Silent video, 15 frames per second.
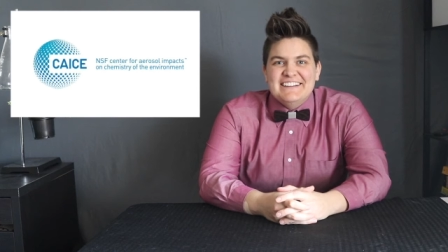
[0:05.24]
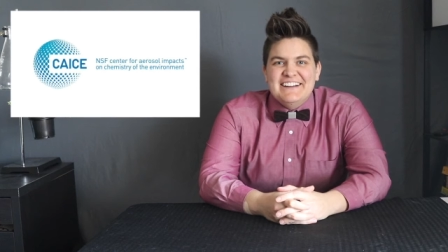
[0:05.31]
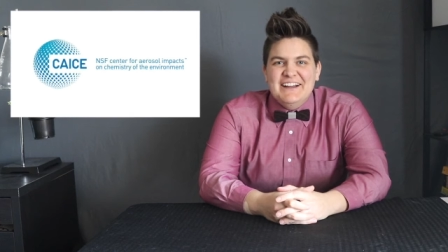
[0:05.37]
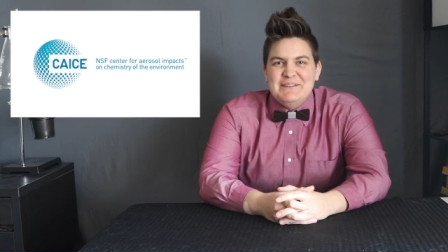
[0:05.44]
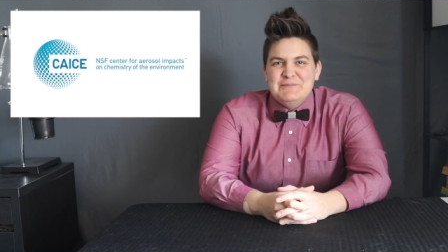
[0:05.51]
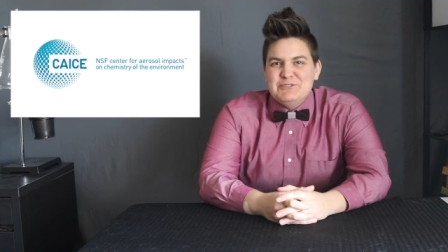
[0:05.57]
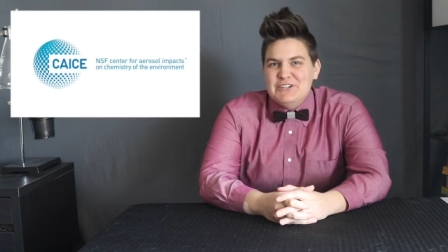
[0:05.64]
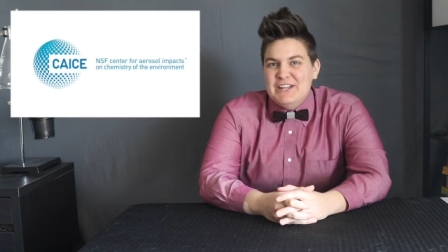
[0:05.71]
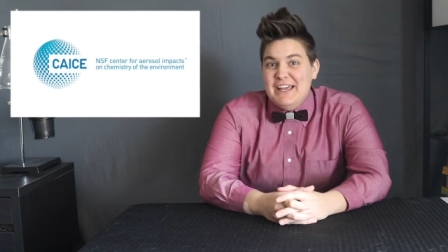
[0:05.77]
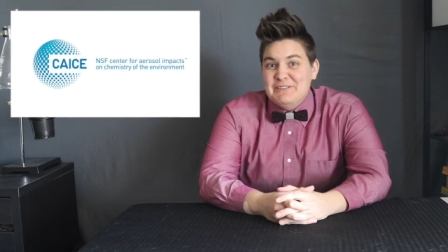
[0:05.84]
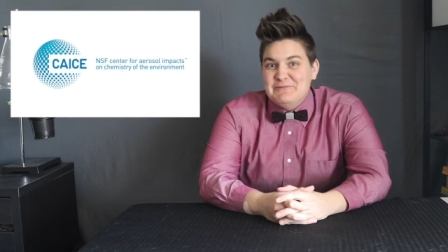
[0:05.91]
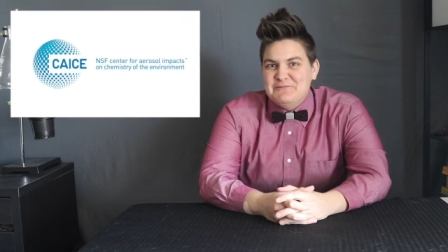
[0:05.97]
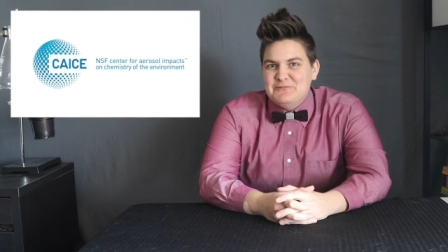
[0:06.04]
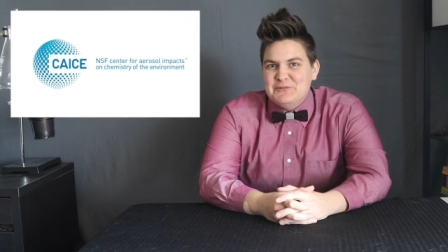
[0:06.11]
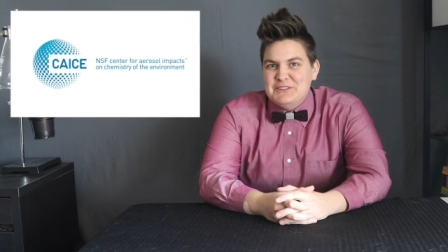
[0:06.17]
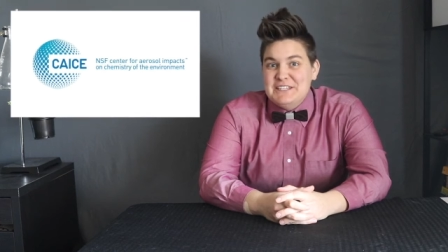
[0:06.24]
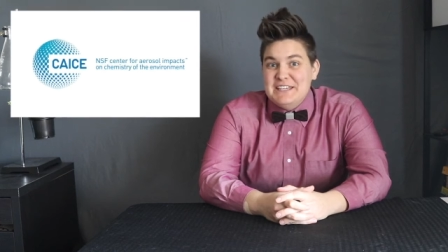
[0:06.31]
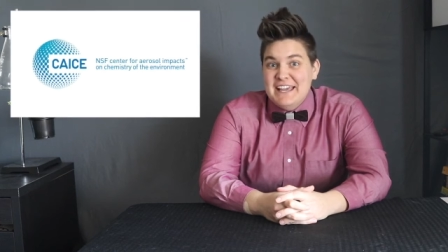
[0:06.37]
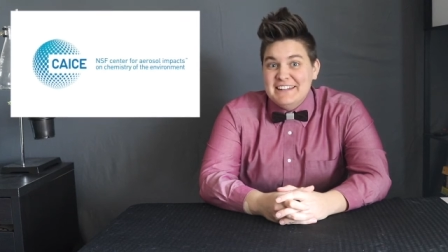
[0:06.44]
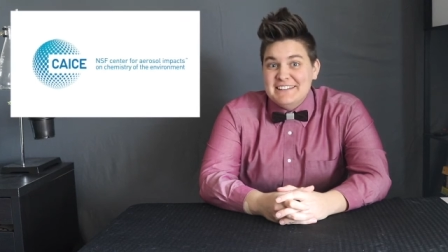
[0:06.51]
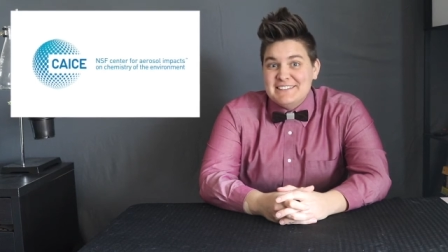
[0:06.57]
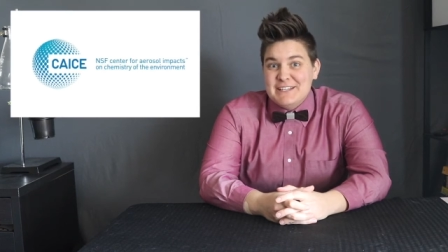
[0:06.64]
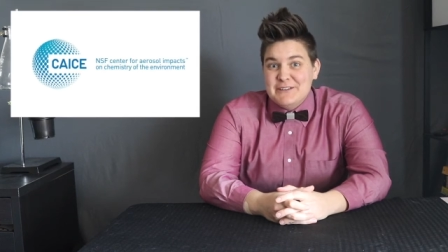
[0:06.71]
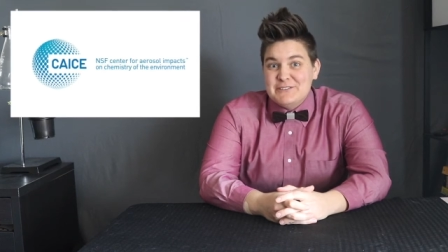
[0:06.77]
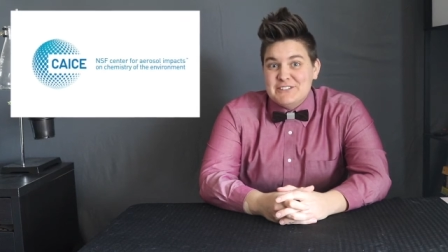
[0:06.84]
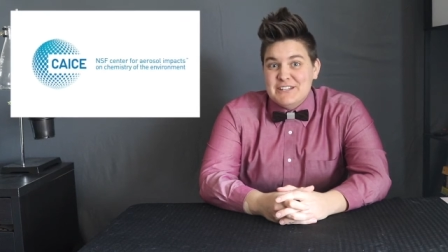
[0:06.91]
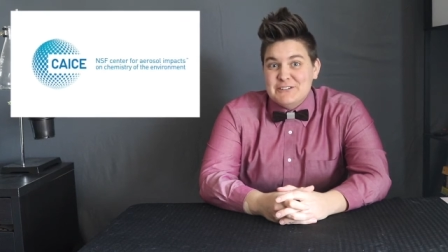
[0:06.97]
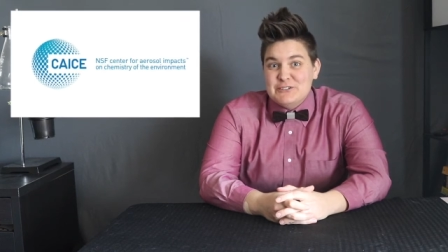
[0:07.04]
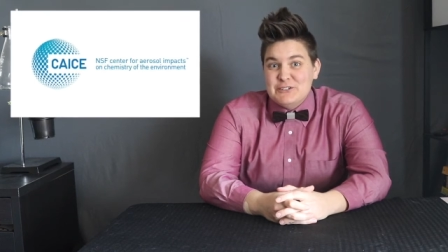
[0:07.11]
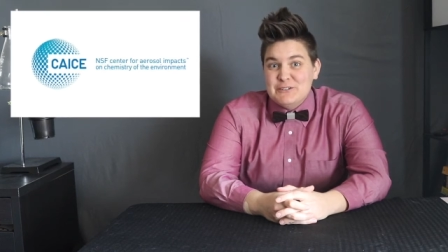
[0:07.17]
I'm Jeanette with the NSF
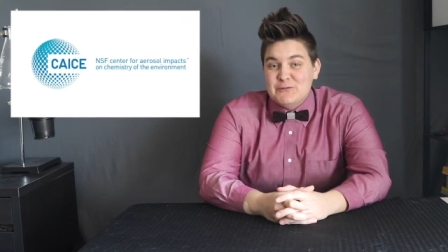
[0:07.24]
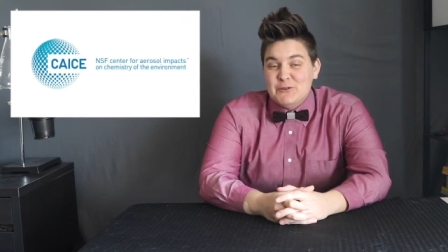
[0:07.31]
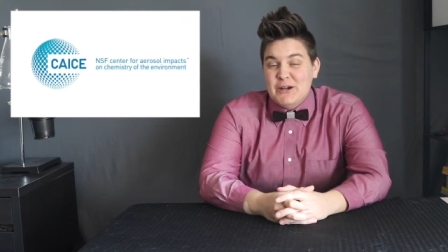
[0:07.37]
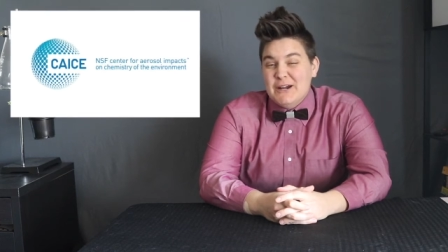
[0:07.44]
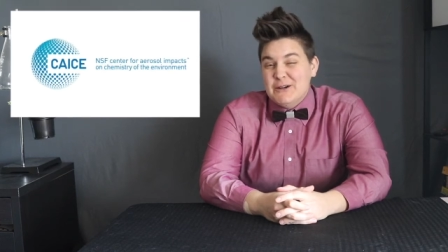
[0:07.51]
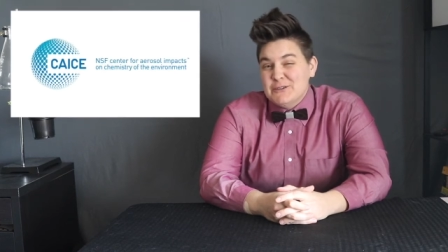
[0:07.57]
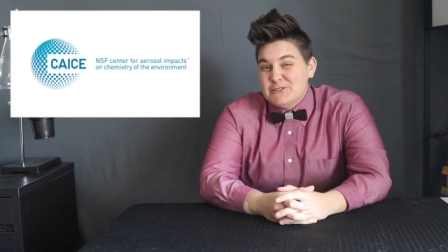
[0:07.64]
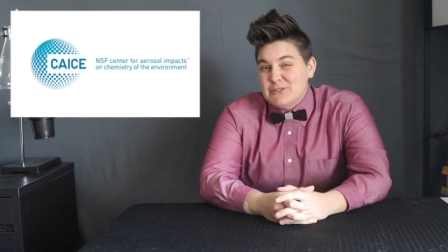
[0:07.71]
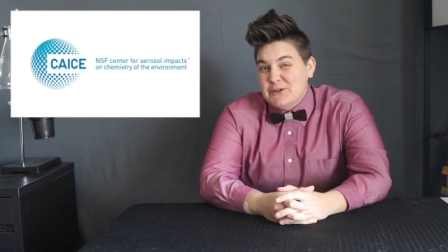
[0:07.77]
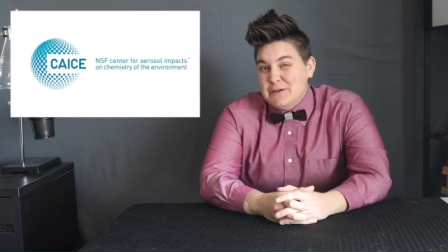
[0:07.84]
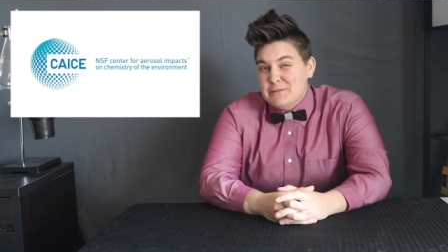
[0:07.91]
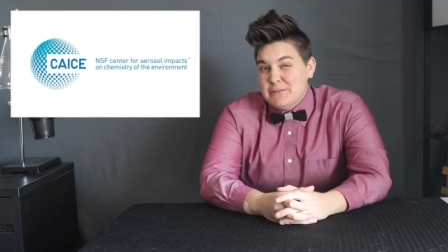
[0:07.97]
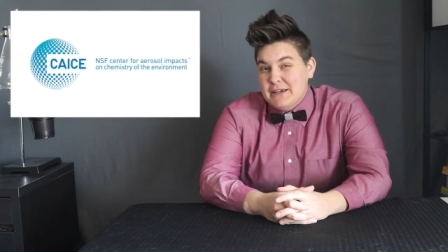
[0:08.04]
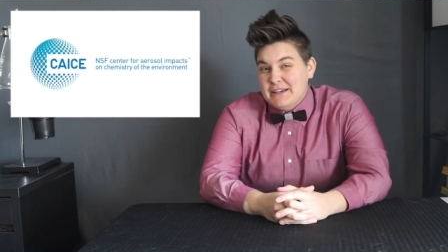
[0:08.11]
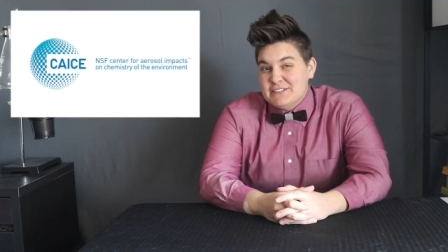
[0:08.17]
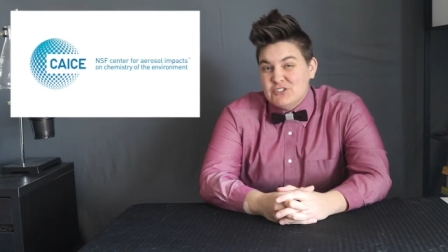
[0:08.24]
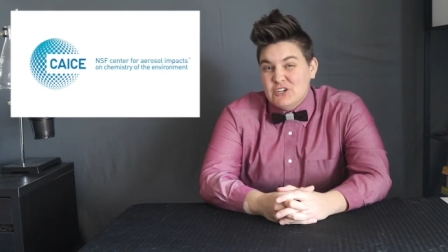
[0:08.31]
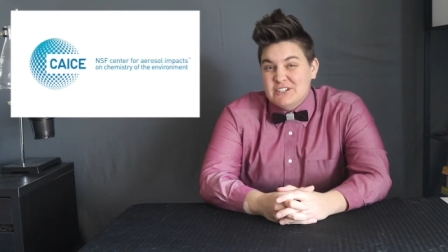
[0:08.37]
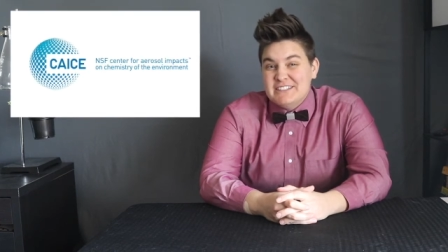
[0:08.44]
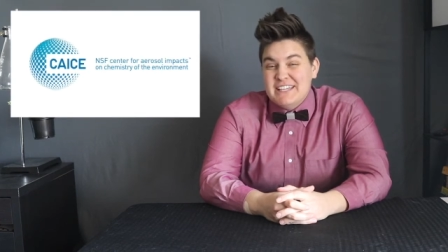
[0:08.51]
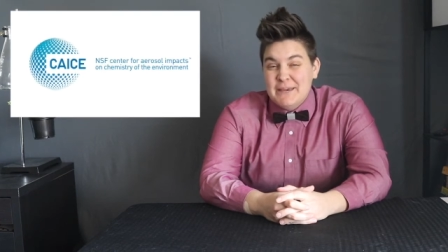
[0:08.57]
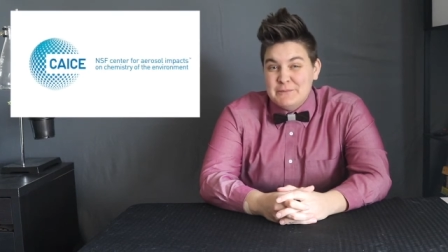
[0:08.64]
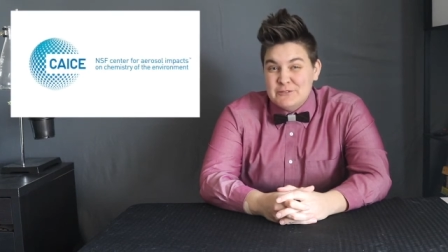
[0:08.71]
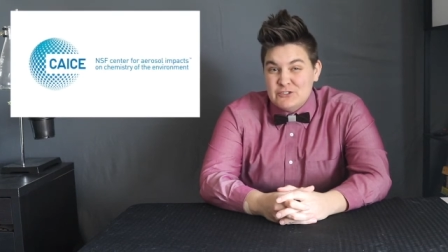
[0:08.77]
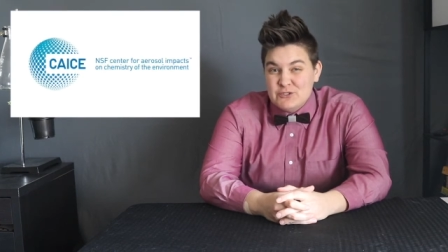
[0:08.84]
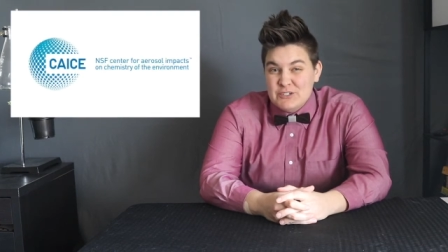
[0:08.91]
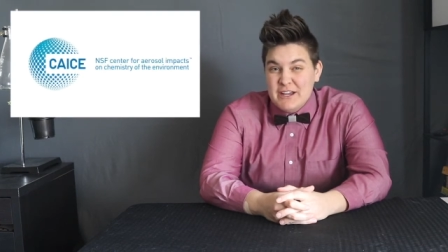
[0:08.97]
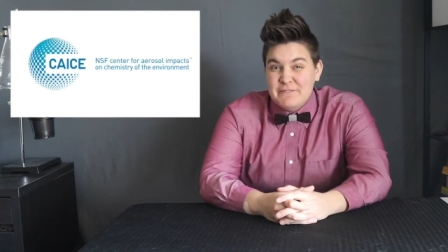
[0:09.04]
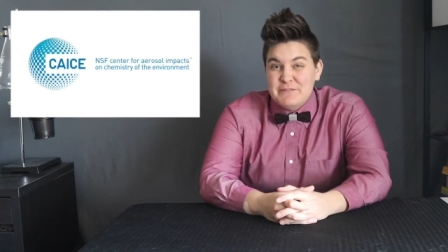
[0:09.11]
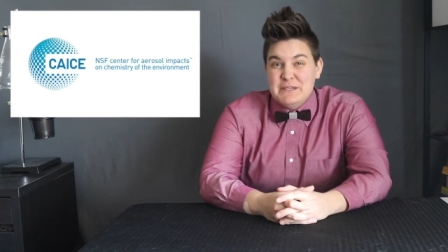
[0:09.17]
Center for Aerosol Impacts on
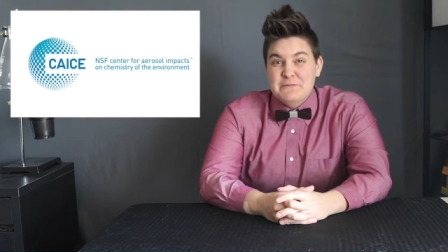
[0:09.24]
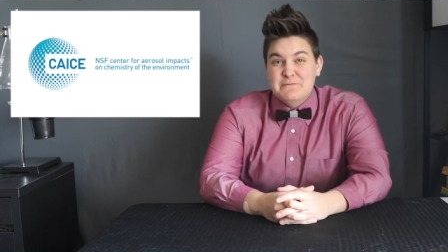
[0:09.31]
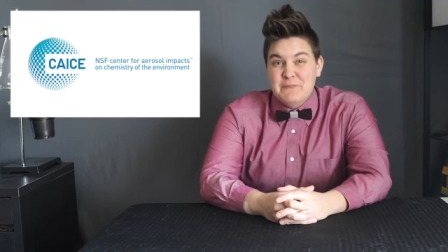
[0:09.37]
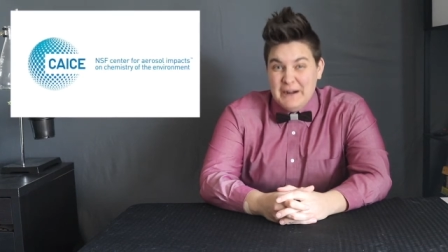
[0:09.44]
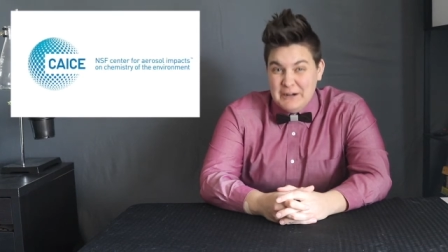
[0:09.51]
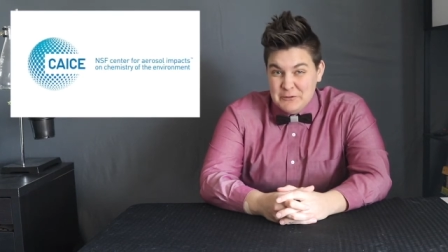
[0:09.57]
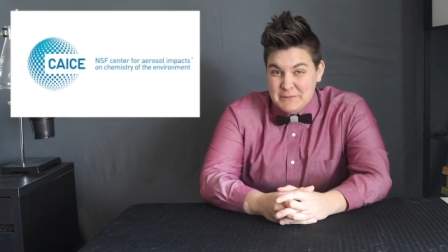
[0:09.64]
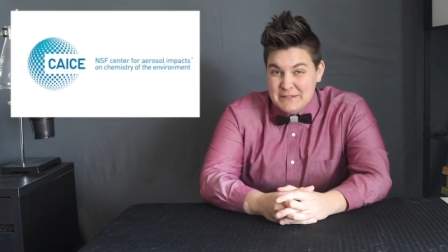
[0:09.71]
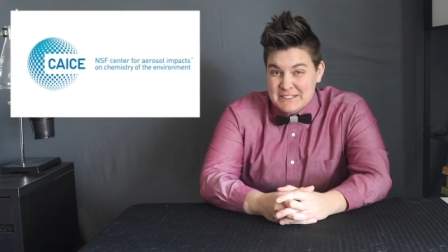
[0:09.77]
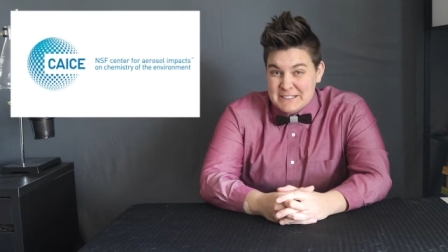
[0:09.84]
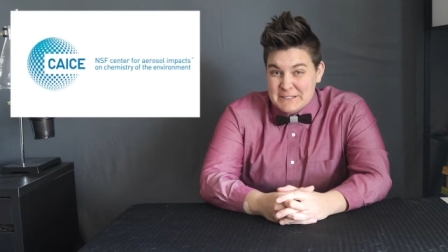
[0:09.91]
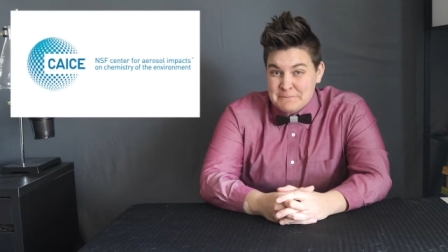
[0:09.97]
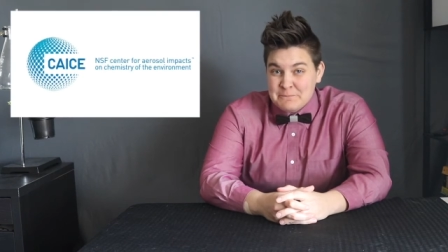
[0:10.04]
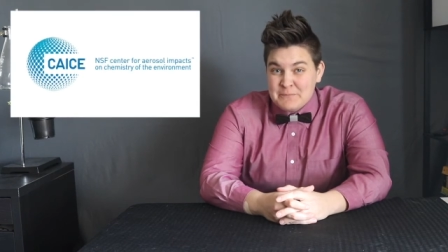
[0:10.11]
Chemistry of the Environment,